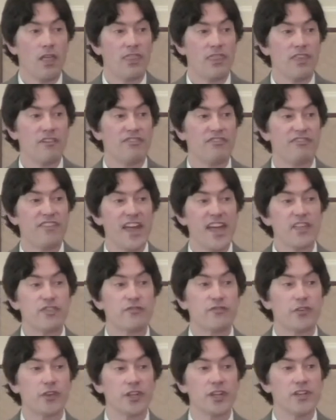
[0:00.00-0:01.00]
the
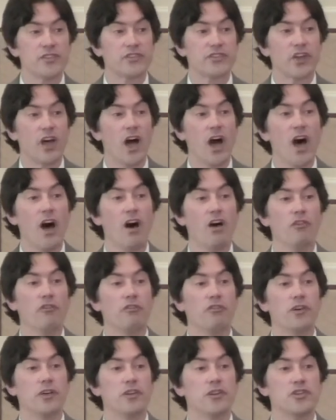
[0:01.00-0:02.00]
faithfulness
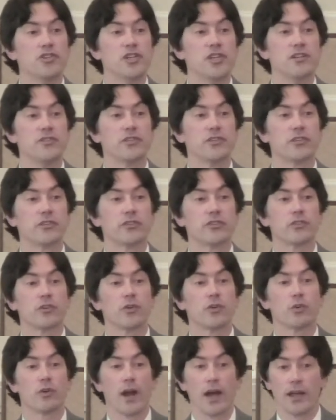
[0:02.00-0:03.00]
of Jesus
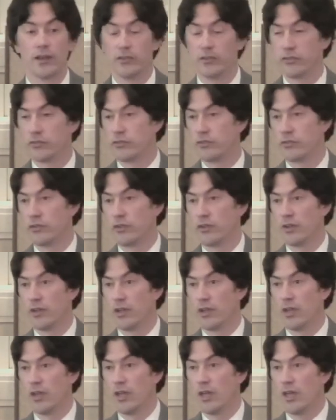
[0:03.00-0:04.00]
Christ.
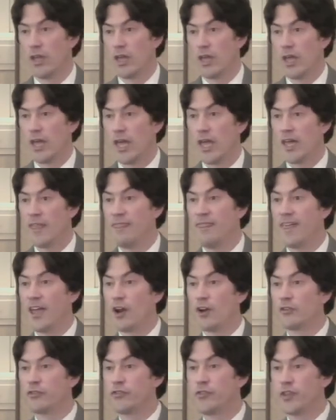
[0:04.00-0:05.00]
And
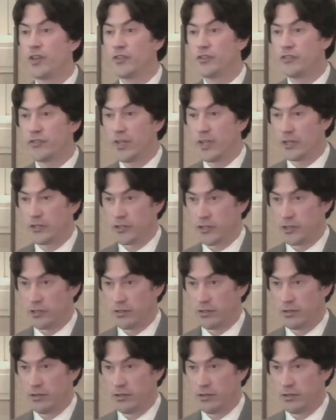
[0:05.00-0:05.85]
there's the distinction.